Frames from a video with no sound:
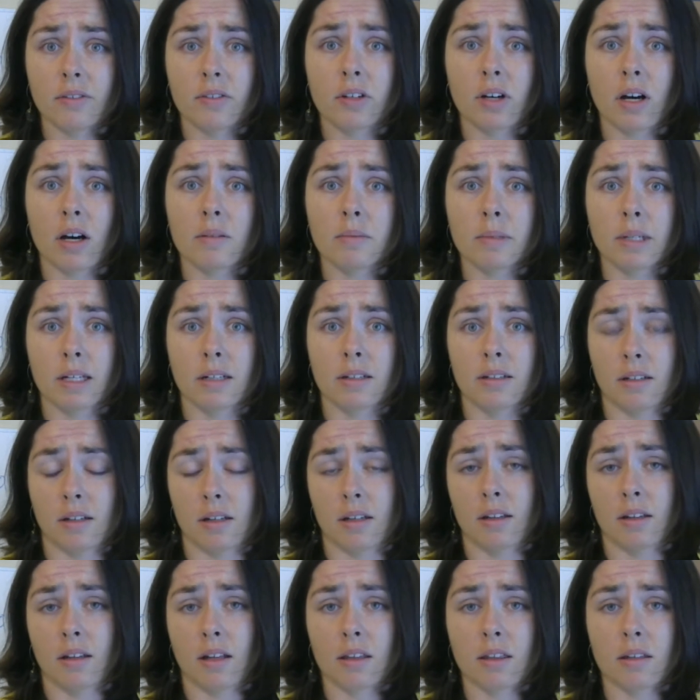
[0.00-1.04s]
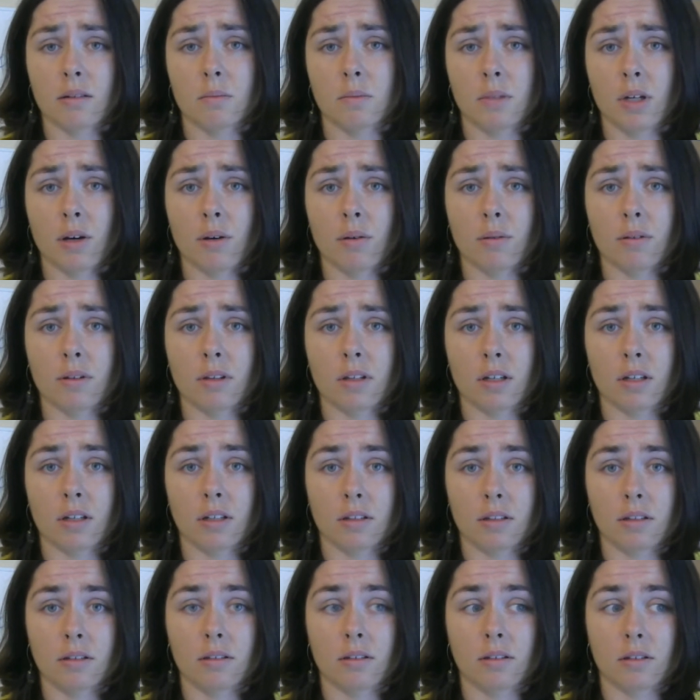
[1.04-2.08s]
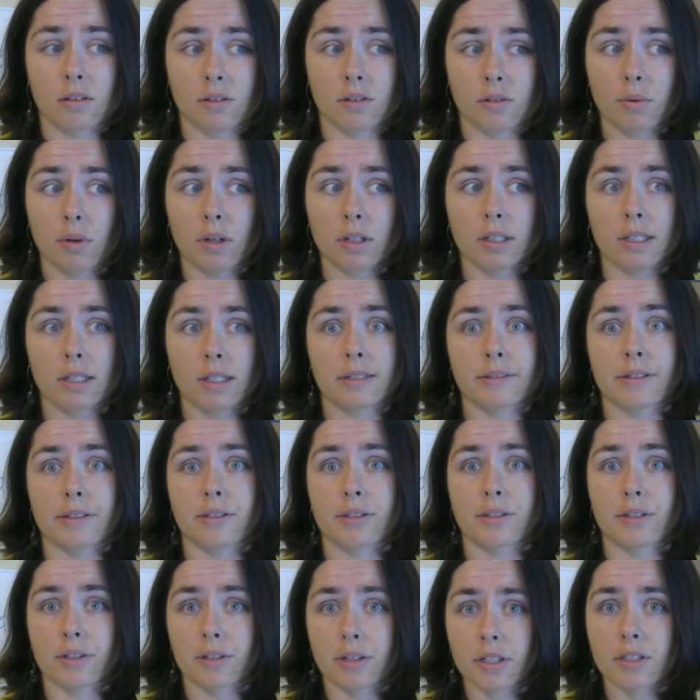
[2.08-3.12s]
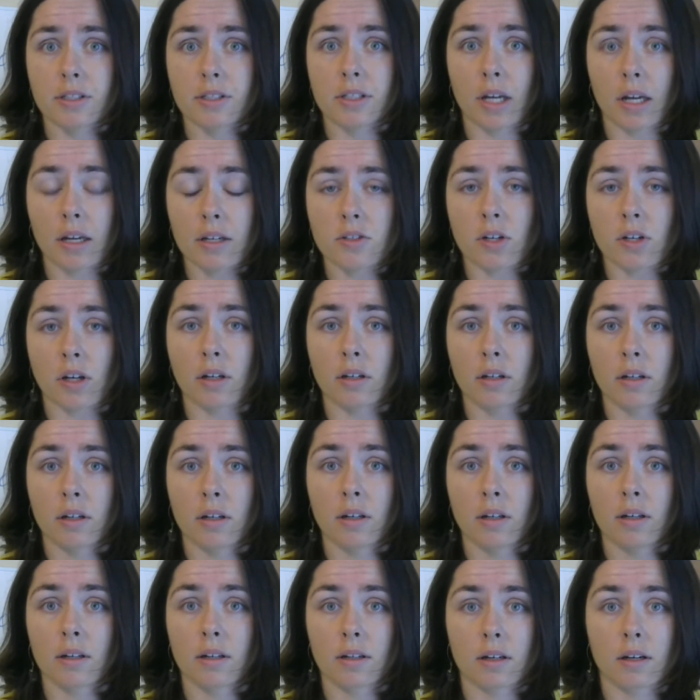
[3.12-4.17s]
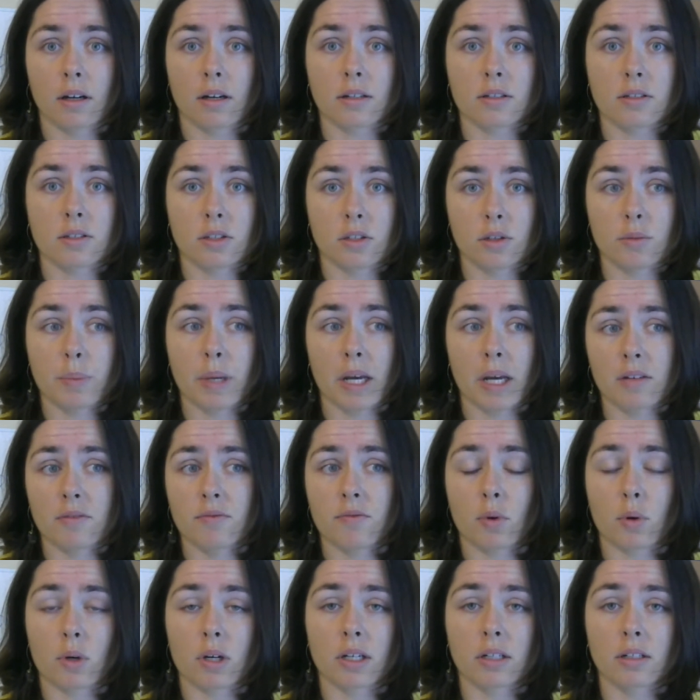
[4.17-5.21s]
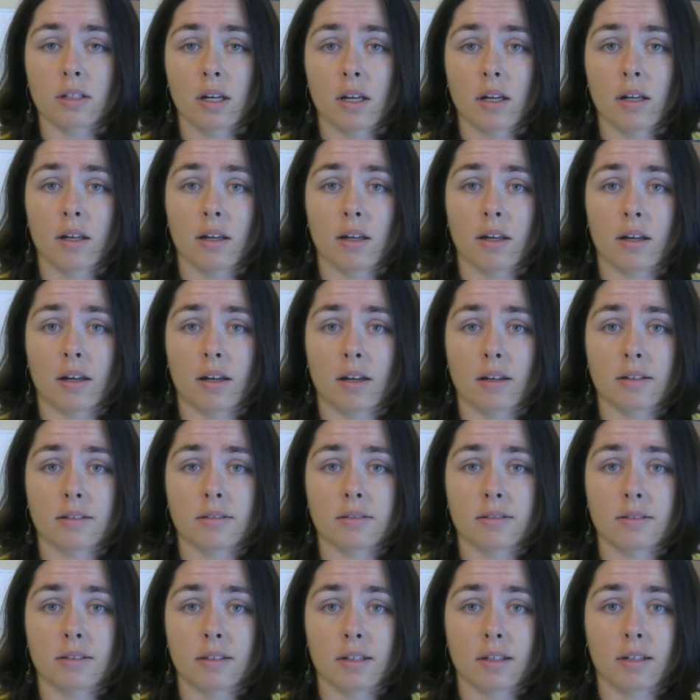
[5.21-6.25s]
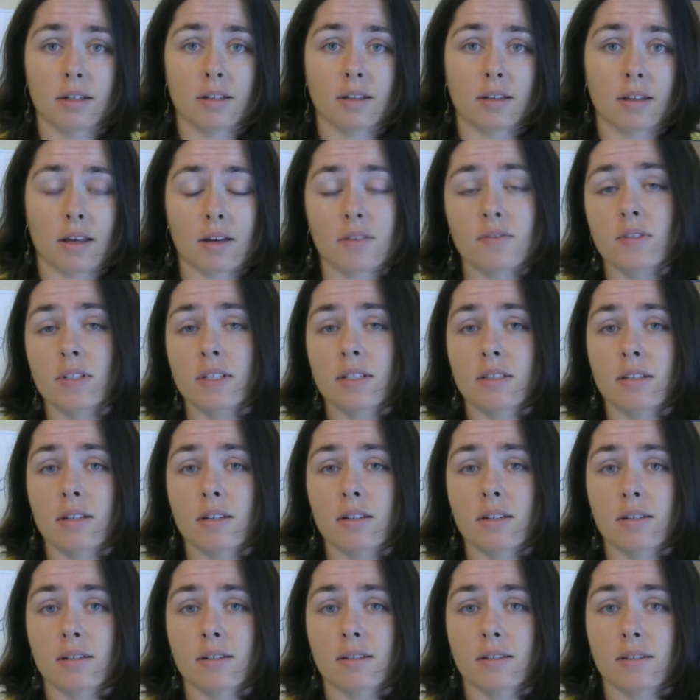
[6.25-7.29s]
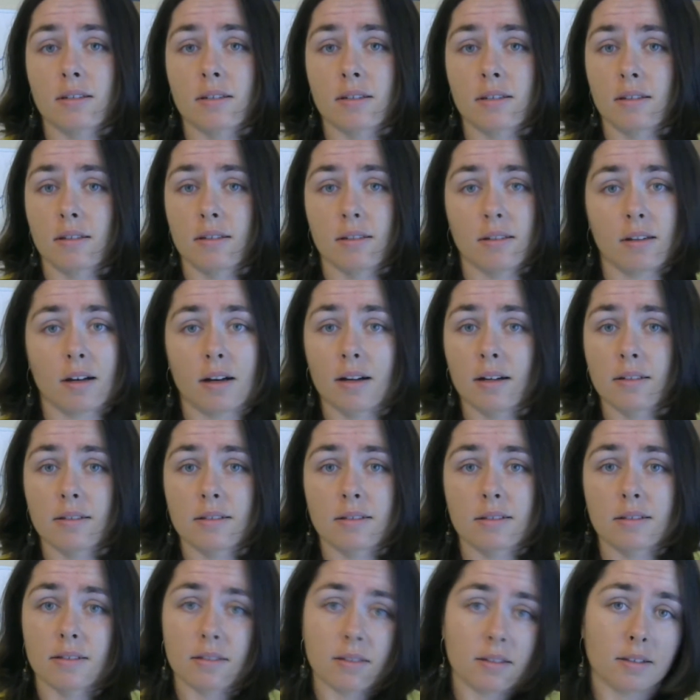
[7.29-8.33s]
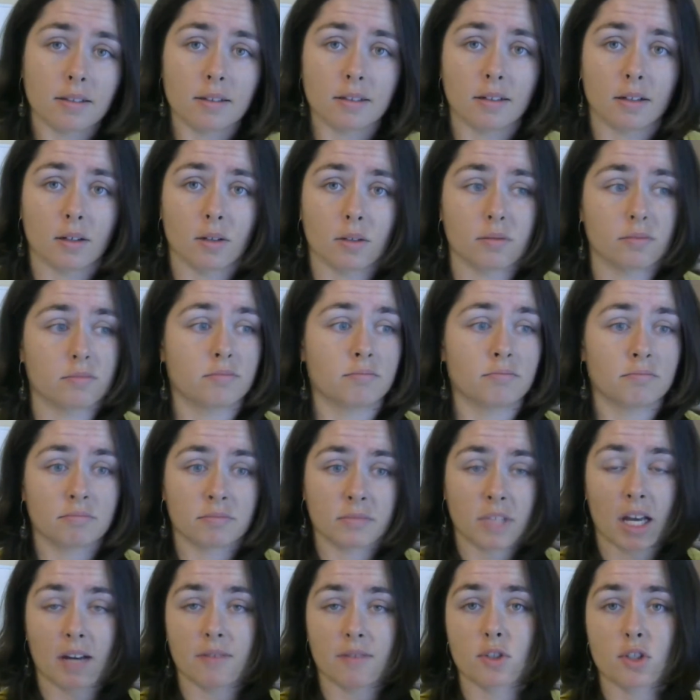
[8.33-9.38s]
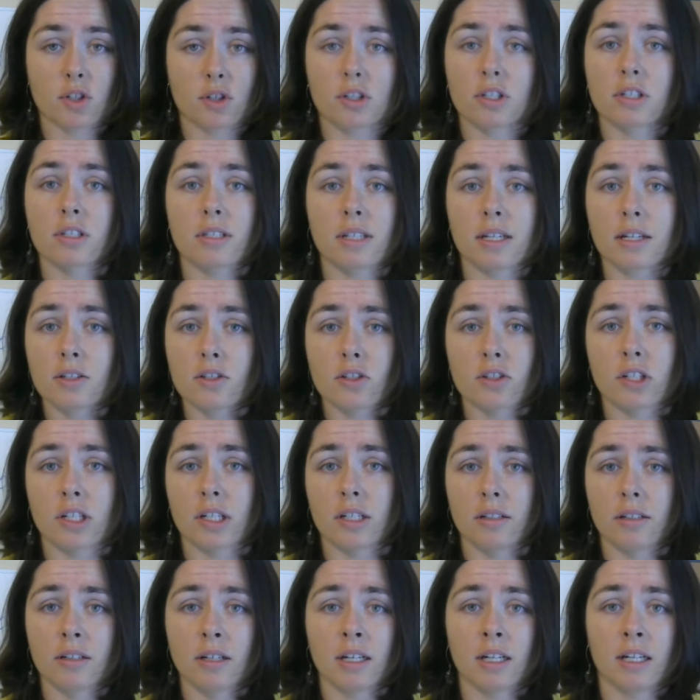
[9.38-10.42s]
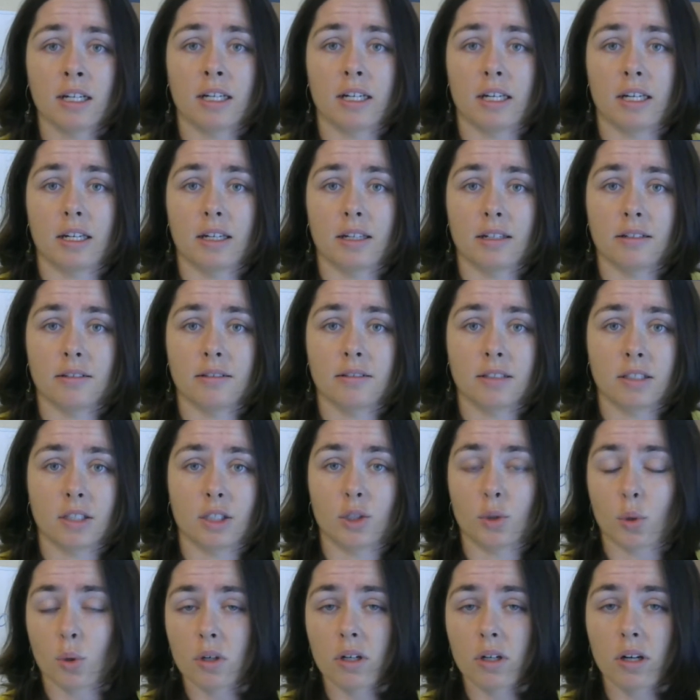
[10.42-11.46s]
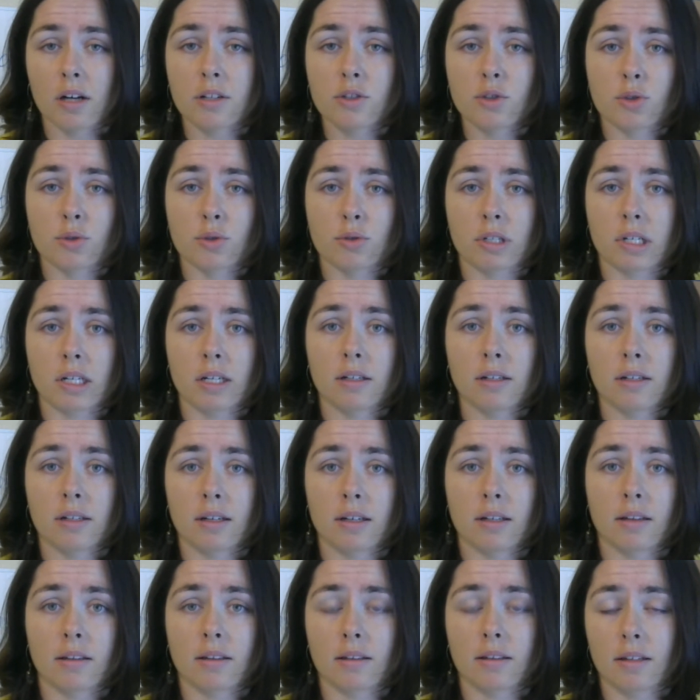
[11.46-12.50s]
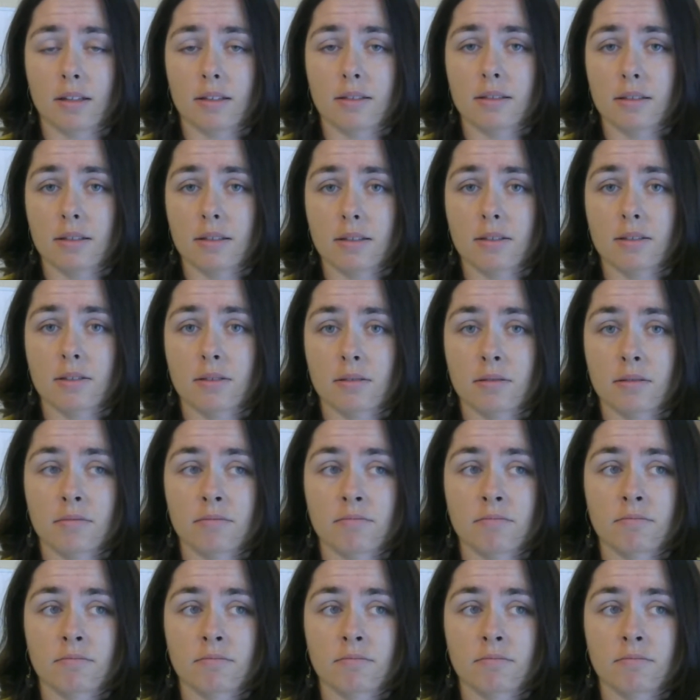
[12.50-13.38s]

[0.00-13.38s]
a comment and let them know that you want access to your education because you paid for it, and the FTC does not, have jurisdiction in your country, and this is